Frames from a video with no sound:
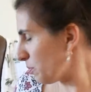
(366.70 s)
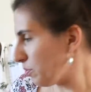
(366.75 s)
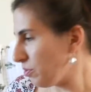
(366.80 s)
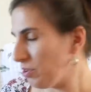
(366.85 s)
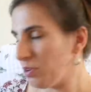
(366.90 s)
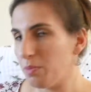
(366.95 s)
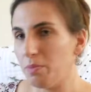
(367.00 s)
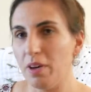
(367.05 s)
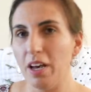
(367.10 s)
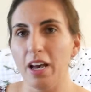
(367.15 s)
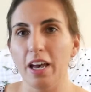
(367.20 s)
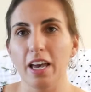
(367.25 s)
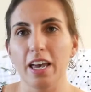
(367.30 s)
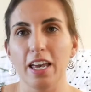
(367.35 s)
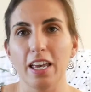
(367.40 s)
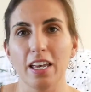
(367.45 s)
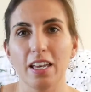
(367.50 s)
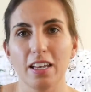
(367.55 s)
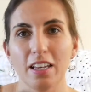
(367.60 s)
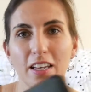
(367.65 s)
put
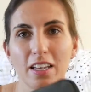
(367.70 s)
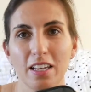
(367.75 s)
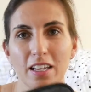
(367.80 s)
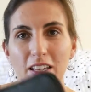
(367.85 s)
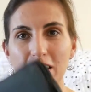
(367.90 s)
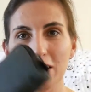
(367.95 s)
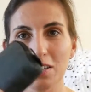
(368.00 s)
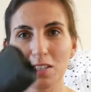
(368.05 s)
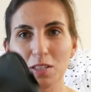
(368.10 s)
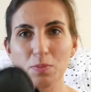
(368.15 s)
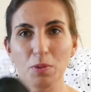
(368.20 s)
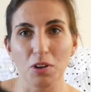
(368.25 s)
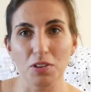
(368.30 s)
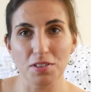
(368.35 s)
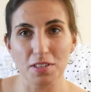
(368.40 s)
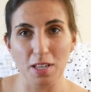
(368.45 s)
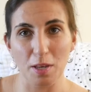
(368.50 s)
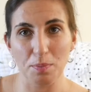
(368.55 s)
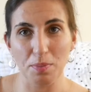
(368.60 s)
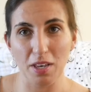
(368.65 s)
my small
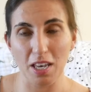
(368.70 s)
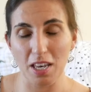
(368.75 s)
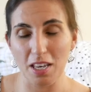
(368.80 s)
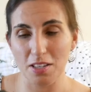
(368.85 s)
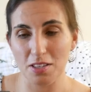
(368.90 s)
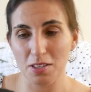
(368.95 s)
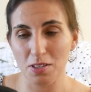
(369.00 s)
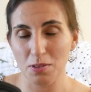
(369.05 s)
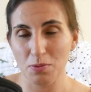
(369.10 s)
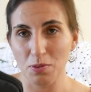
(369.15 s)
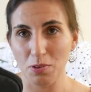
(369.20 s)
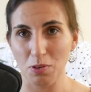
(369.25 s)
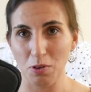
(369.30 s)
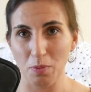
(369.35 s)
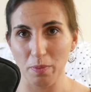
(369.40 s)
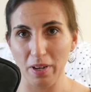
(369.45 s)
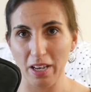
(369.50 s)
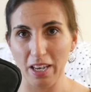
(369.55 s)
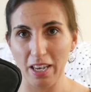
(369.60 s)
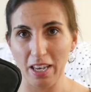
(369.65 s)
set piece with
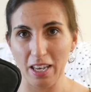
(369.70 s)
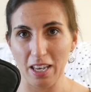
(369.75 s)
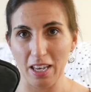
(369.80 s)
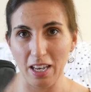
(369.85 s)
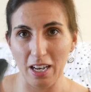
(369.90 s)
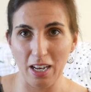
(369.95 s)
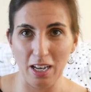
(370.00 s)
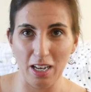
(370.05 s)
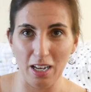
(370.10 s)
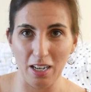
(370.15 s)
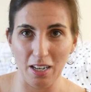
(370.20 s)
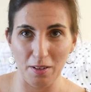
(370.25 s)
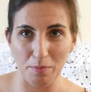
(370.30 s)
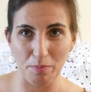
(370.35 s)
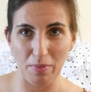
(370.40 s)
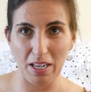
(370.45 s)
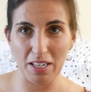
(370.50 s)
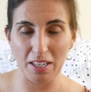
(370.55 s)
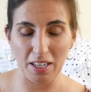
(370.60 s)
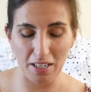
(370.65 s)
all my
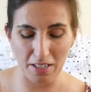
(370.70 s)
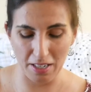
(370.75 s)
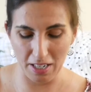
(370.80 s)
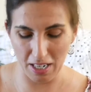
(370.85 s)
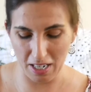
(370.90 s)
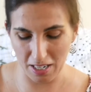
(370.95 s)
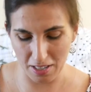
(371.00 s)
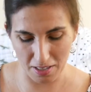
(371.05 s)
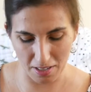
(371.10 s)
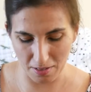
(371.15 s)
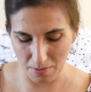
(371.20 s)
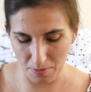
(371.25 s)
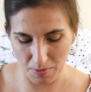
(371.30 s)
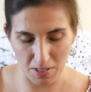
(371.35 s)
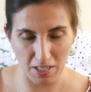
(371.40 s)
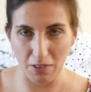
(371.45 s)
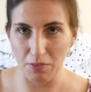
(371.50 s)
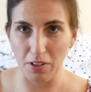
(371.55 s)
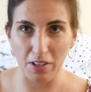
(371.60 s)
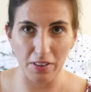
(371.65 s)
med kit needs and
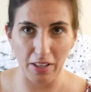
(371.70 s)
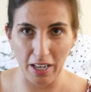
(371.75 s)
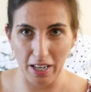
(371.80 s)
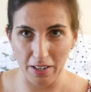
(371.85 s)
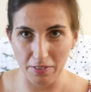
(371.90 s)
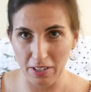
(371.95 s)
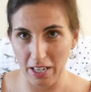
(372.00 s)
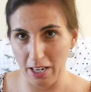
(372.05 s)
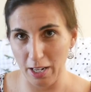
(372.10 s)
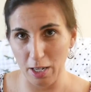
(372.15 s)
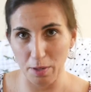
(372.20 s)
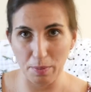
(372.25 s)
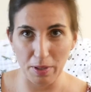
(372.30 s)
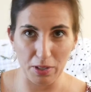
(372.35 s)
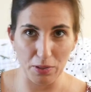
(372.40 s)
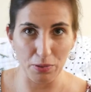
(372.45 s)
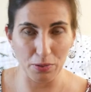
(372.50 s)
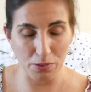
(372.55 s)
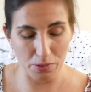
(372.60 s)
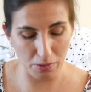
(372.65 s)
stuff like that, headache
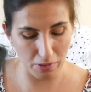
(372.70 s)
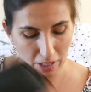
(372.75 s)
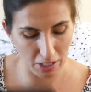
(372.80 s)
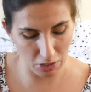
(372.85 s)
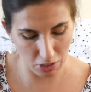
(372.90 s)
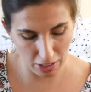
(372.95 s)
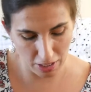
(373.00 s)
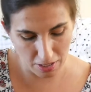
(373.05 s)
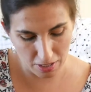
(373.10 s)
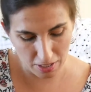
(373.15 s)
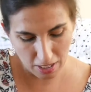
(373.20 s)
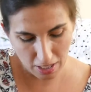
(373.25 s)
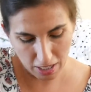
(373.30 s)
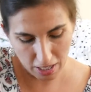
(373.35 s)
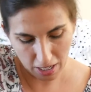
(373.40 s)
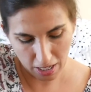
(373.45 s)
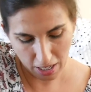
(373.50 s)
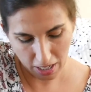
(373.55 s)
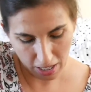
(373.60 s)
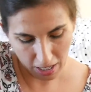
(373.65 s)
pills, all that jazz,
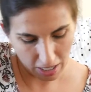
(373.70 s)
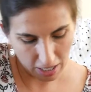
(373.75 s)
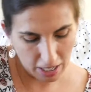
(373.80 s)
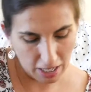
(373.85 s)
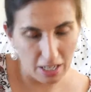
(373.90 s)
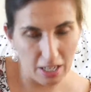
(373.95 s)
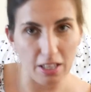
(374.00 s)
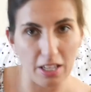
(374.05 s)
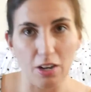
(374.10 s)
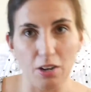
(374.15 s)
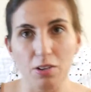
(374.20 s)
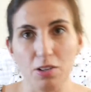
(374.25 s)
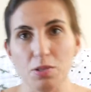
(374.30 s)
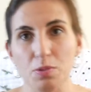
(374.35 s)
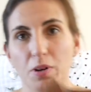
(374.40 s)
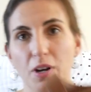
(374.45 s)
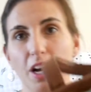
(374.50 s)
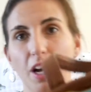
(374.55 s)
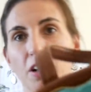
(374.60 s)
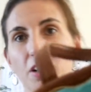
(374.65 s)
in there as
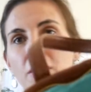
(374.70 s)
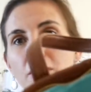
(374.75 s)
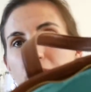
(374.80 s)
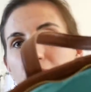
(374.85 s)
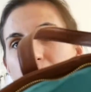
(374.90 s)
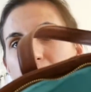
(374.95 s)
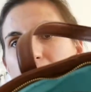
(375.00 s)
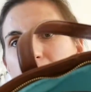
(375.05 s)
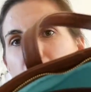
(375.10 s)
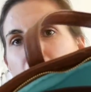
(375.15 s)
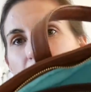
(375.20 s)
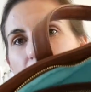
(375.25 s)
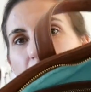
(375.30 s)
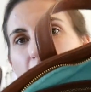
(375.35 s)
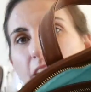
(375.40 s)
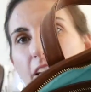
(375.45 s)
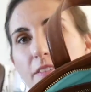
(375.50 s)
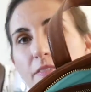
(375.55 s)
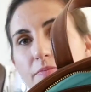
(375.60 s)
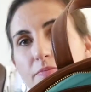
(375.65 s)
well, like
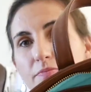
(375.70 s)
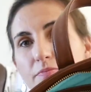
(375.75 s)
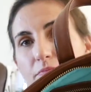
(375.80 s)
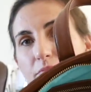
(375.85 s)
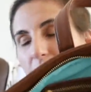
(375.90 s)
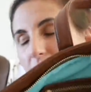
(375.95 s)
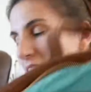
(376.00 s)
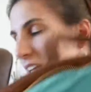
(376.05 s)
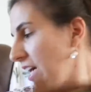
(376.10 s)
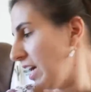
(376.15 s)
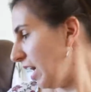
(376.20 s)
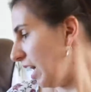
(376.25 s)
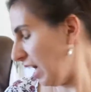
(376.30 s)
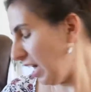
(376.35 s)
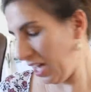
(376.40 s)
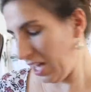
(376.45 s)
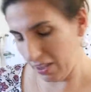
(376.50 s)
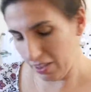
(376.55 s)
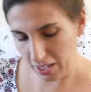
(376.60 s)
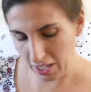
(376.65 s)
that.
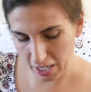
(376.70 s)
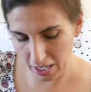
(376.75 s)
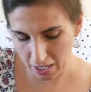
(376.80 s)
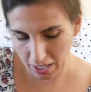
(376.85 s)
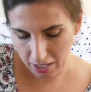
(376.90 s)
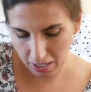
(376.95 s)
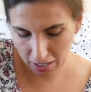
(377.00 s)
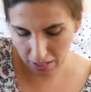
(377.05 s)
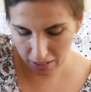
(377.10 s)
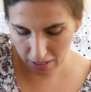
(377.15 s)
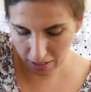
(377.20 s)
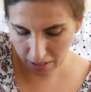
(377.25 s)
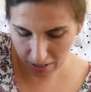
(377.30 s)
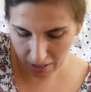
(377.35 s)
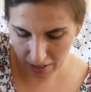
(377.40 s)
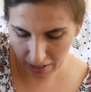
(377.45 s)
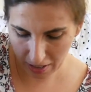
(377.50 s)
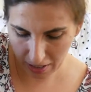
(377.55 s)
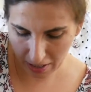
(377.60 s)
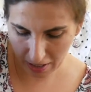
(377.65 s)
And then
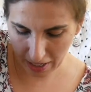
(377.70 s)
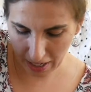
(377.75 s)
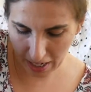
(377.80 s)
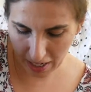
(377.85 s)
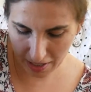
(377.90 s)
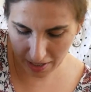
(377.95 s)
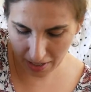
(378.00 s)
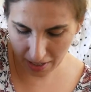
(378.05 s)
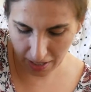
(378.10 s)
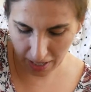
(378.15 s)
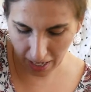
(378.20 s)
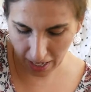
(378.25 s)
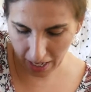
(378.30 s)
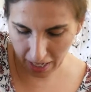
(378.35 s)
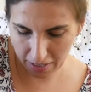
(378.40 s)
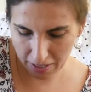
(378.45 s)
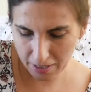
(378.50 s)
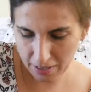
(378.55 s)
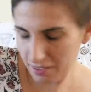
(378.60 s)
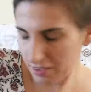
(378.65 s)
next to
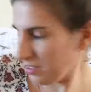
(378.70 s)
that,